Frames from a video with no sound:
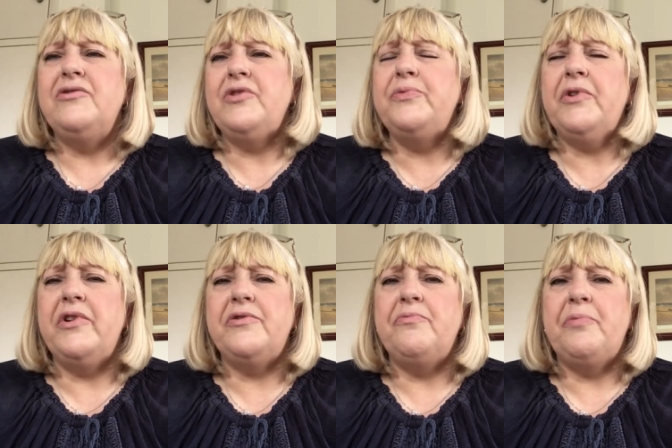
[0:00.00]

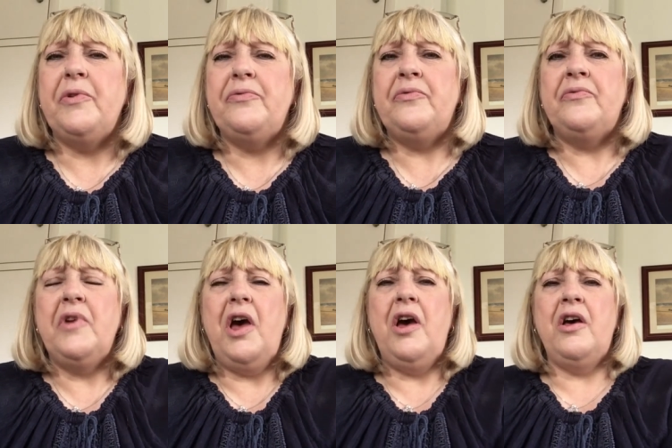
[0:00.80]
subscription button
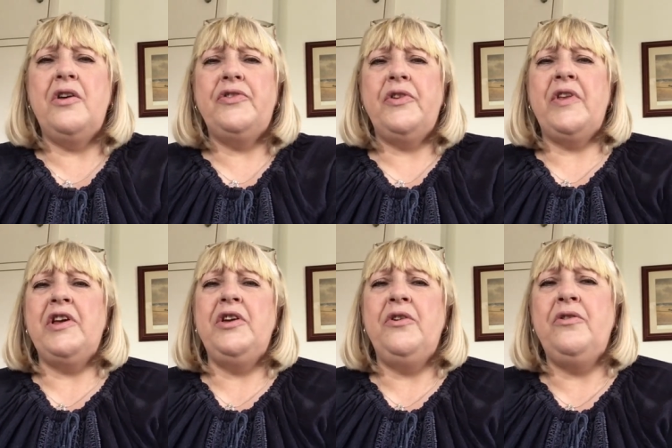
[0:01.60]
uh, so that
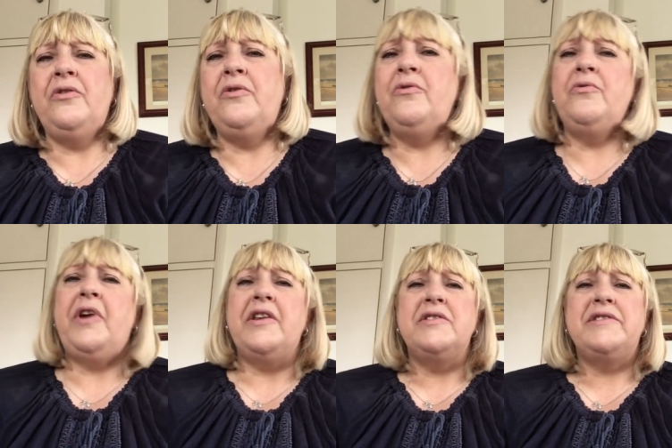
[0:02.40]
you
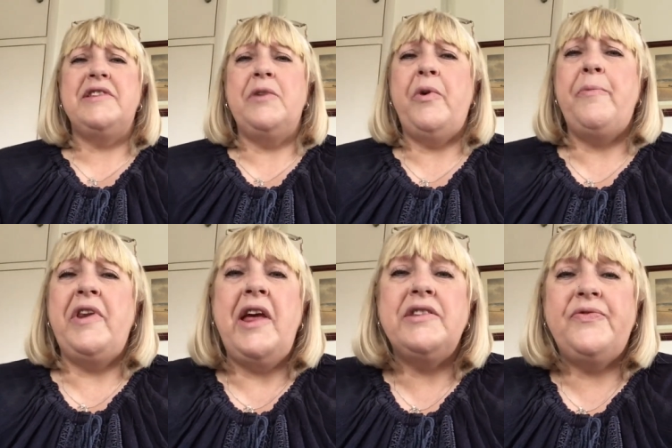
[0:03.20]
can see when my
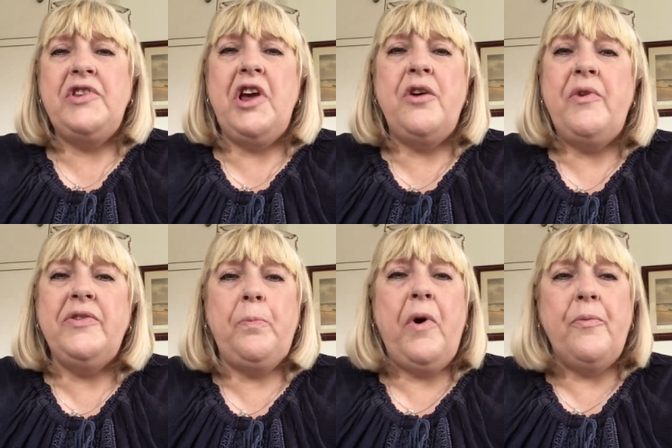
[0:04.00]
next video has
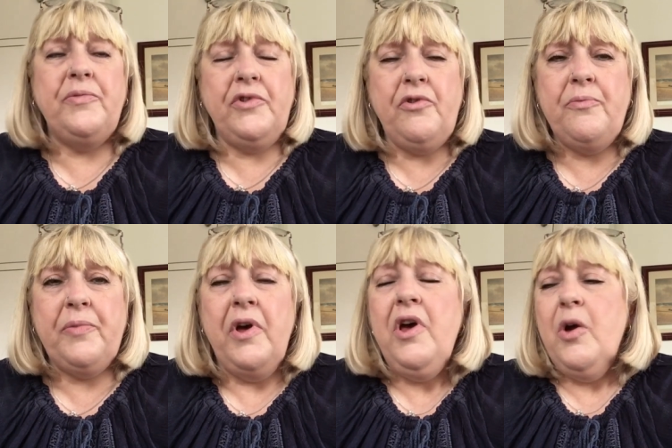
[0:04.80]
popped up
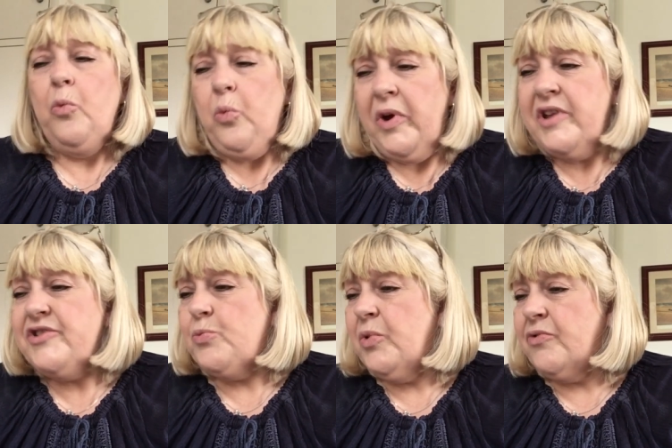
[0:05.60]

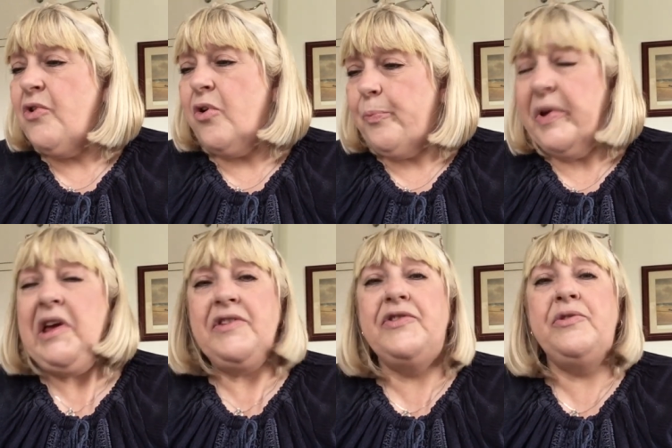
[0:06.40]
which will not
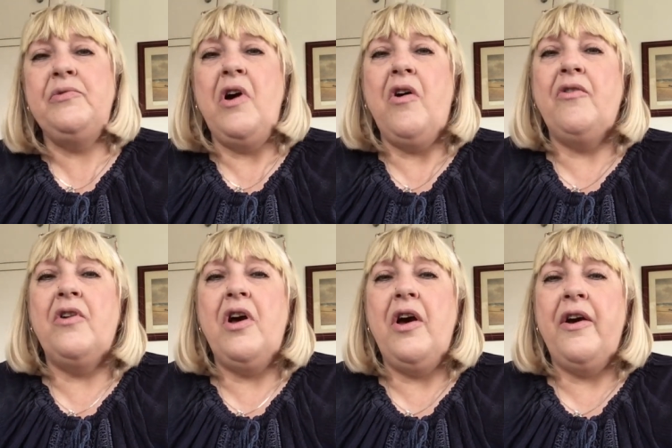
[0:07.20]
be too
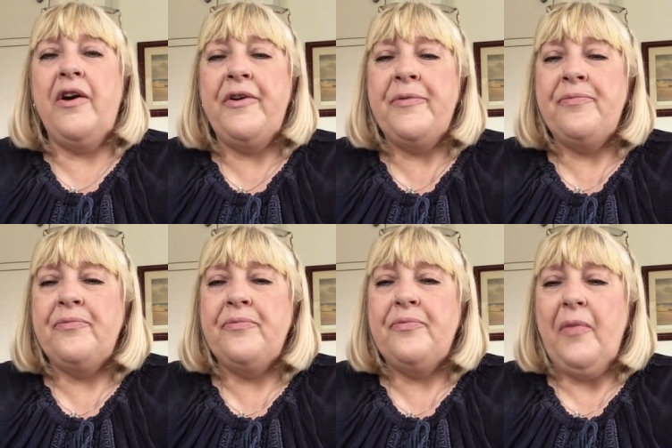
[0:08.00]
long.
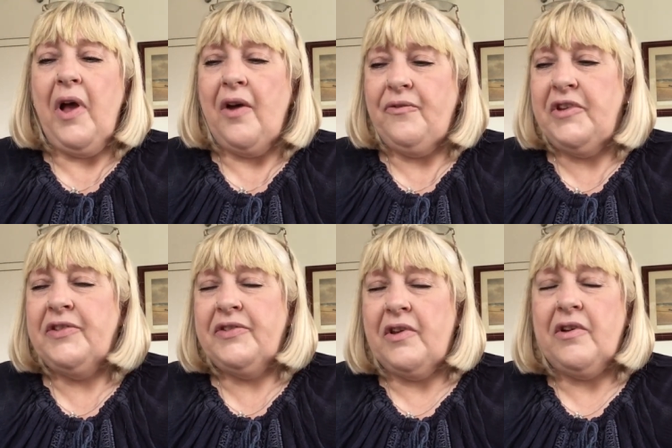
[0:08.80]
Um, I've
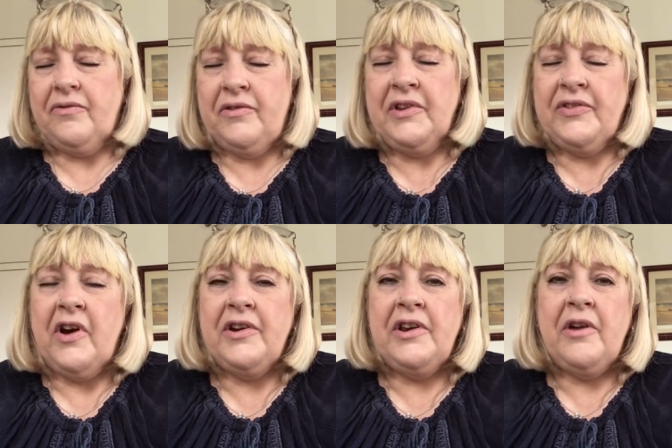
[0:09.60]

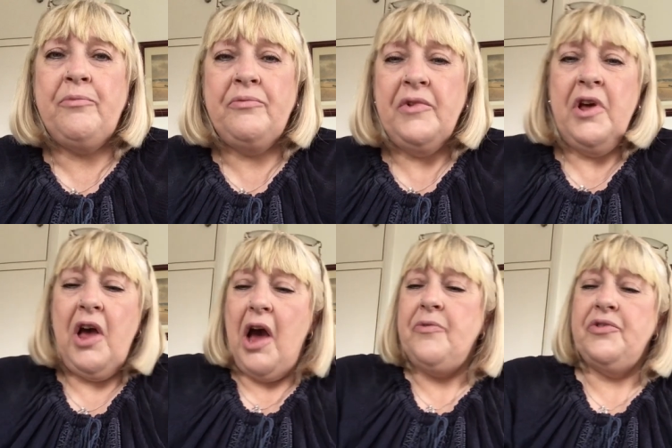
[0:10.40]
decided I'm
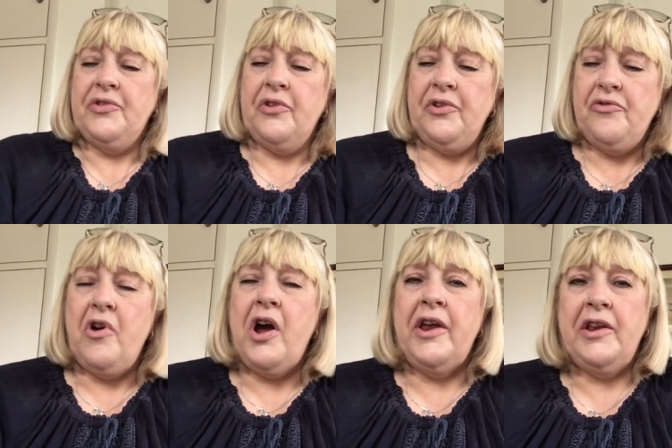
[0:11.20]
I'm just going to
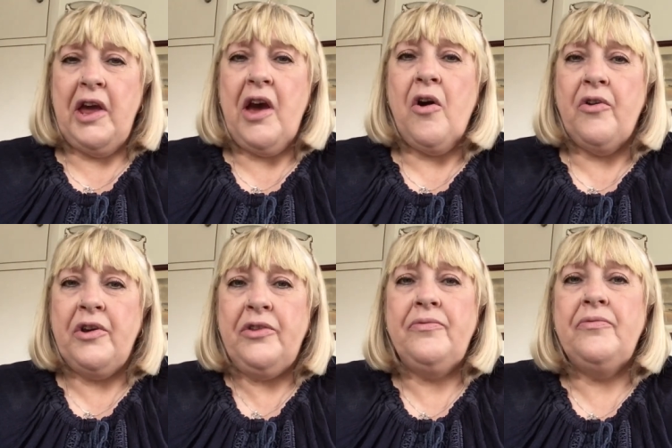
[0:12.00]
try and get on
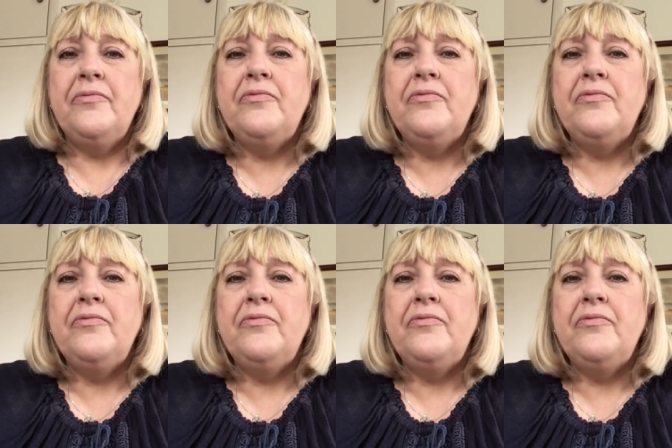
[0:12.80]
and